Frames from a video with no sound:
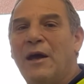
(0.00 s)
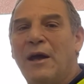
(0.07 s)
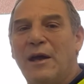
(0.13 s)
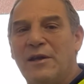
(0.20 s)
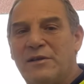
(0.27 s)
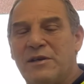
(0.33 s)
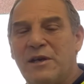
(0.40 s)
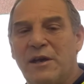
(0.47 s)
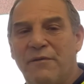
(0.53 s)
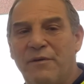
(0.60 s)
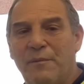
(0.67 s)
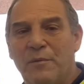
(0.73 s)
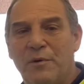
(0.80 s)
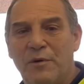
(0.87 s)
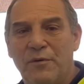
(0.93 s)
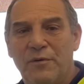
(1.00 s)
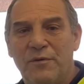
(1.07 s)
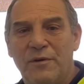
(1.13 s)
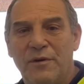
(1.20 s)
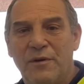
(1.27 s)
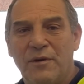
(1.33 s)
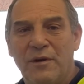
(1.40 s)
and see if it moves.
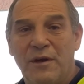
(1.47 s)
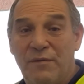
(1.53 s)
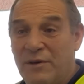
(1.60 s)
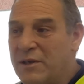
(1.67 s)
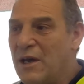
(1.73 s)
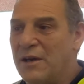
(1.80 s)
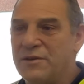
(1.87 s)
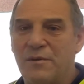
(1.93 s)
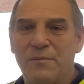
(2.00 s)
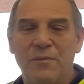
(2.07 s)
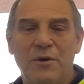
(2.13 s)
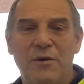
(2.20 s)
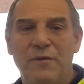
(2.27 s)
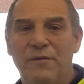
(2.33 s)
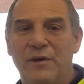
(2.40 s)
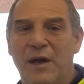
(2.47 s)
If it doesn't move,